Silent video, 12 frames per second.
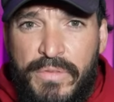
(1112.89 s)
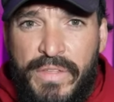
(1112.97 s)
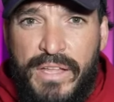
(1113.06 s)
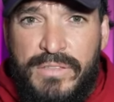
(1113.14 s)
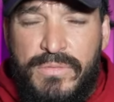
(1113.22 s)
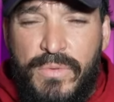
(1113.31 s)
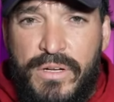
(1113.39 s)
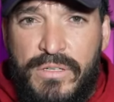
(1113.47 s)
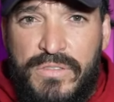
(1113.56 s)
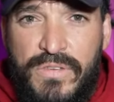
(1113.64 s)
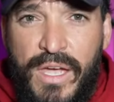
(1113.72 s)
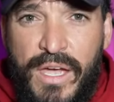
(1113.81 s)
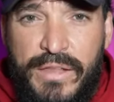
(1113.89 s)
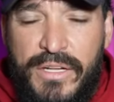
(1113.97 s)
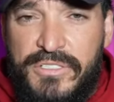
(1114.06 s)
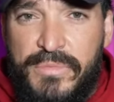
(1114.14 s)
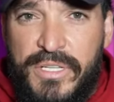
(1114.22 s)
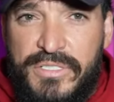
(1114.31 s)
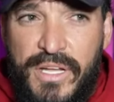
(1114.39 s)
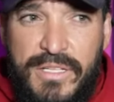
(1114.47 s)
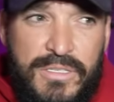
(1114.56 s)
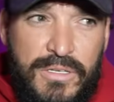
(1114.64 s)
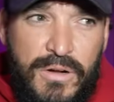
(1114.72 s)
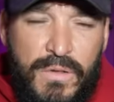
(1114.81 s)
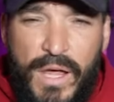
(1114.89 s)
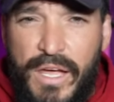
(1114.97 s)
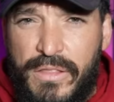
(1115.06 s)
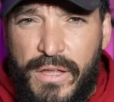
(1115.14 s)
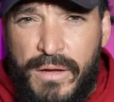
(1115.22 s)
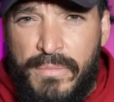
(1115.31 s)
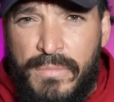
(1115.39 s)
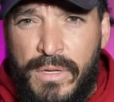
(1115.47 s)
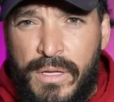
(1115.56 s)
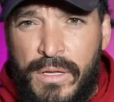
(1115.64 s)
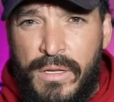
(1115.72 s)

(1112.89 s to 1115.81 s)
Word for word: if that's what you're saying. That doesn't make sense. So you don't like them.